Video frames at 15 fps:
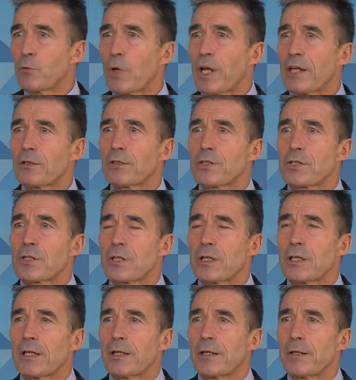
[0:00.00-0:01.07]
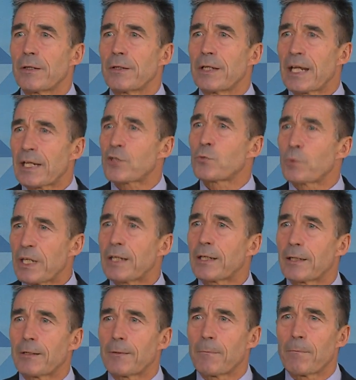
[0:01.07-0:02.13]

Wales next week.